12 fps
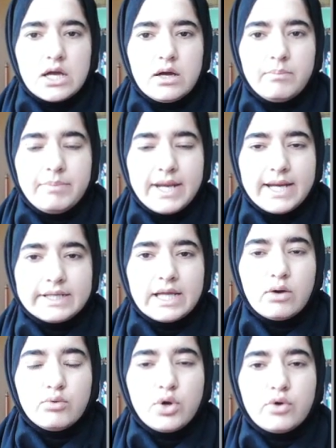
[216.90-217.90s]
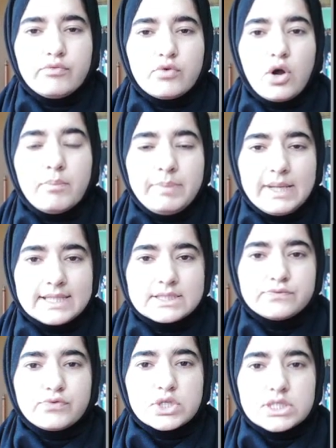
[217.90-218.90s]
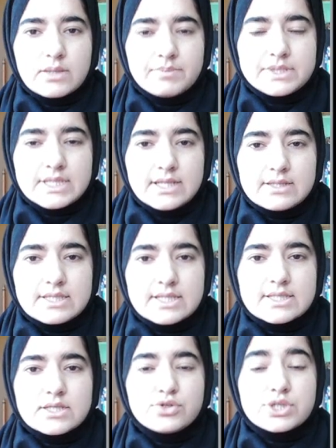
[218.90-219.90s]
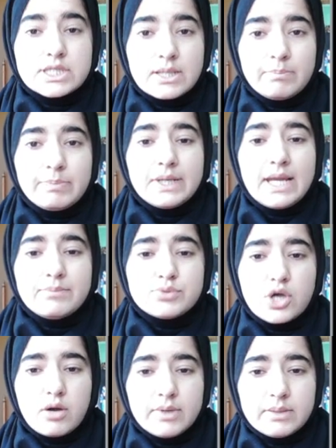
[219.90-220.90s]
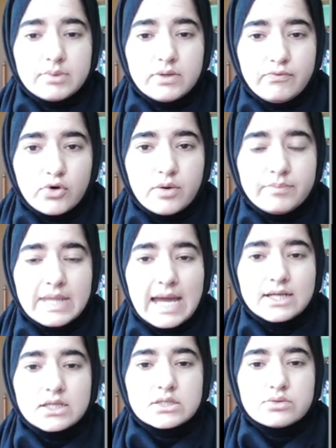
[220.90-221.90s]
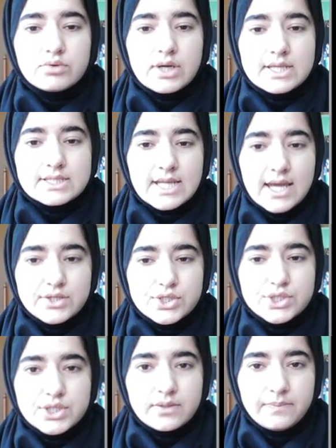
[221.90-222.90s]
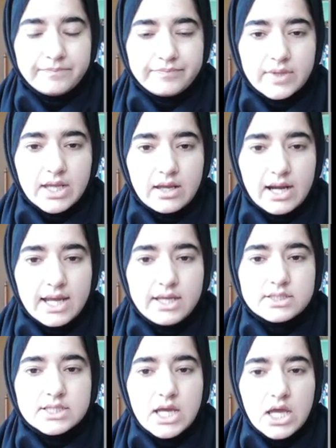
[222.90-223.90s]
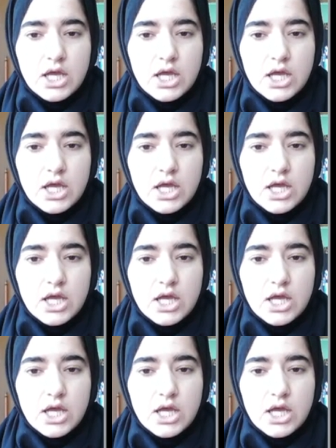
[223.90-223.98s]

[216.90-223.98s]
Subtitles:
breakdown of complex food substances into simple absorbable form, that is known as digestion, right?